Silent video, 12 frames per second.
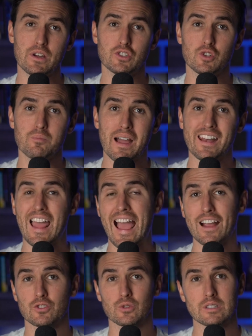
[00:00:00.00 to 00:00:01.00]
much you might
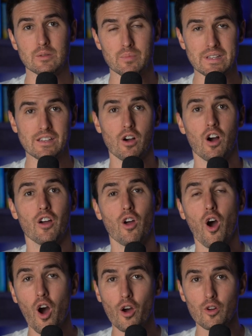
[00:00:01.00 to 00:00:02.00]
actually be on
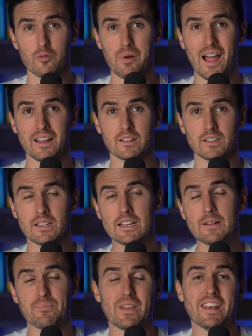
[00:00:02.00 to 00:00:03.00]
autopilot
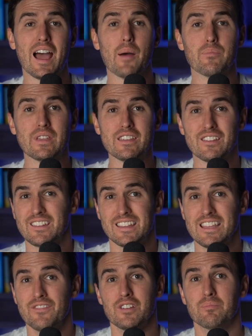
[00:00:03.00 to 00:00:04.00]
and not be
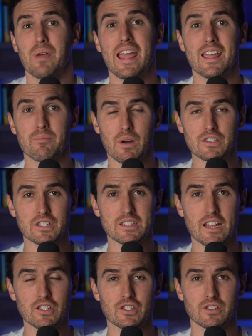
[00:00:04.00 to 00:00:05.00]
even paying much
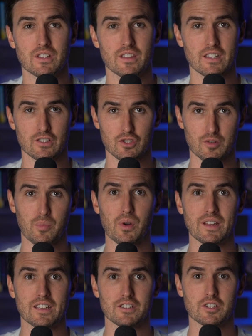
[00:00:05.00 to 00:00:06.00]
attention to the things that you're
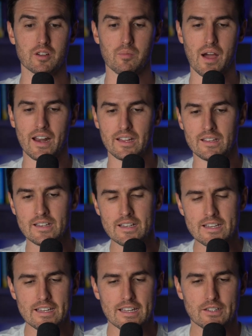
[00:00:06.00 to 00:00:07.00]
putting into your body.
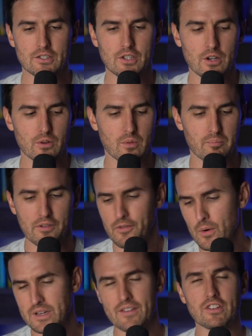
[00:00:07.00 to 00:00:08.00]
And so,
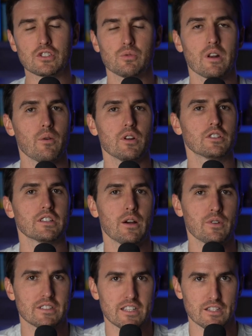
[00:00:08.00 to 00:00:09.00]
before we dive into it, I want to I
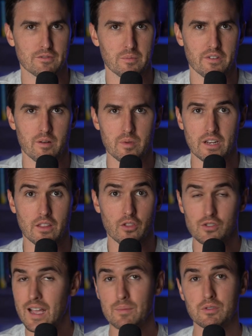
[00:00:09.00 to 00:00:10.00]
want to say this from the very beginning.
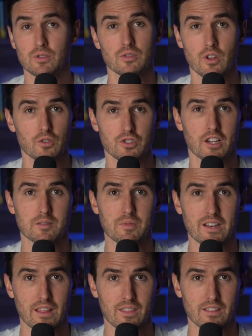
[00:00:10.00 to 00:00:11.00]
There's absolutely no
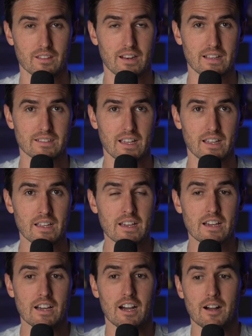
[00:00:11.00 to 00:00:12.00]
judgment in anything that I say.
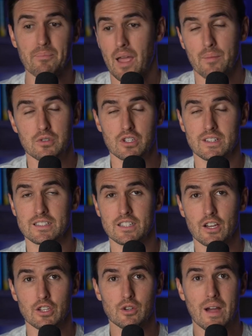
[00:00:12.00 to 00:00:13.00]
Um, I'm just going to
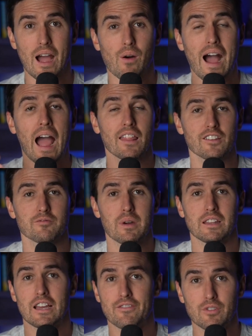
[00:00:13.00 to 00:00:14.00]
tell you how I live
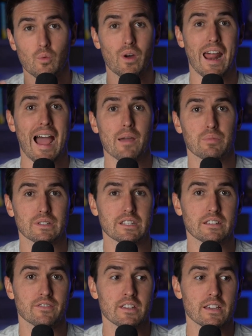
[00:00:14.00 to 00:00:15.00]
my life and what I
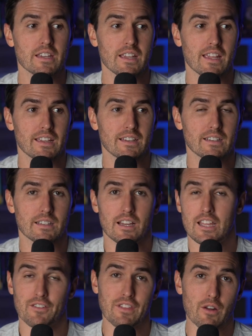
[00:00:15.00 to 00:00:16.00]
believe. And
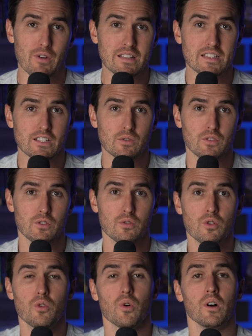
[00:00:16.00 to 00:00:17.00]
uh, if that resonates with you,
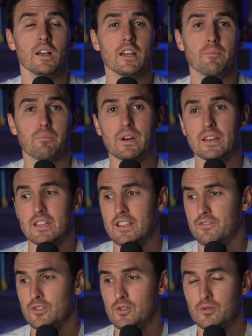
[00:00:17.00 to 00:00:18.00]
cool. But
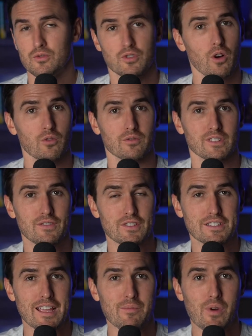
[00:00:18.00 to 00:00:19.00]
if you don't live
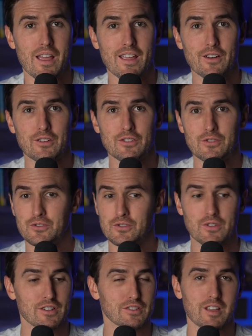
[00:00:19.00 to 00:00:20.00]
the same way or you
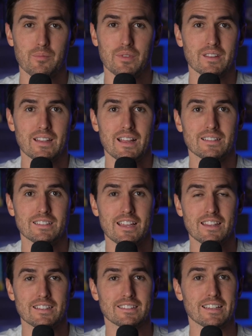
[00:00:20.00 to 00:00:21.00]
do hear something that I
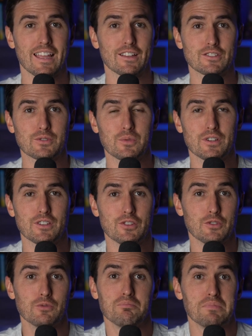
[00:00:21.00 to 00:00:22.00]
say that's against what
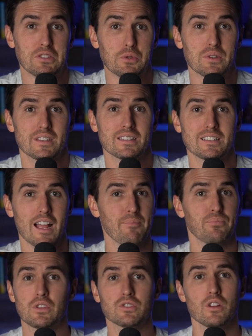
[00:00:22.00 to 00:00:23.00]
you do at this
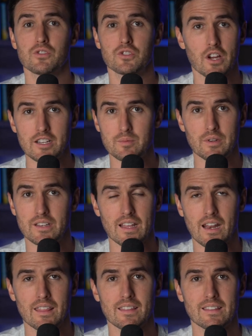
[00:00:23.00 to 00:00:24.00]
time, there's no judgment
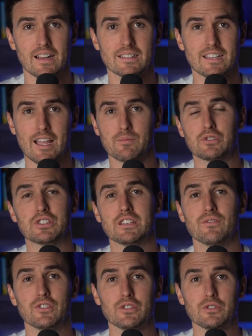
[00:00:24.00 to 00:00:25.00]
anything that I say. I'm just
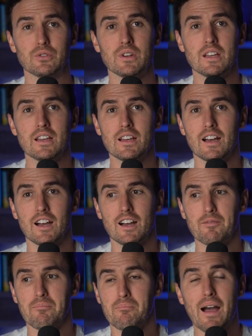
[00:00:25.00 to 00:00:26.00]
giving you
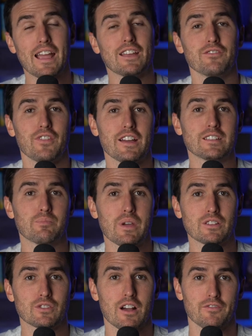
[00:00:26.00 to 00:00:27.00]
uh, my advice
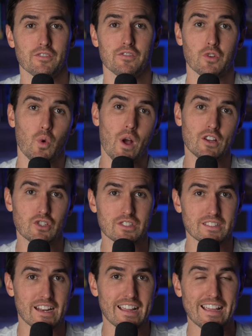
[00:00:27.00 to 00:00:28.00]
based off of the
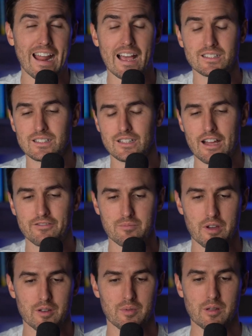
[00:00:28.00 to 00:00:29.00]
questions that I get asked a lot
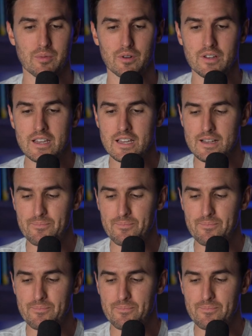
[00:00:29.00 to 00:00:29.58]
from other people.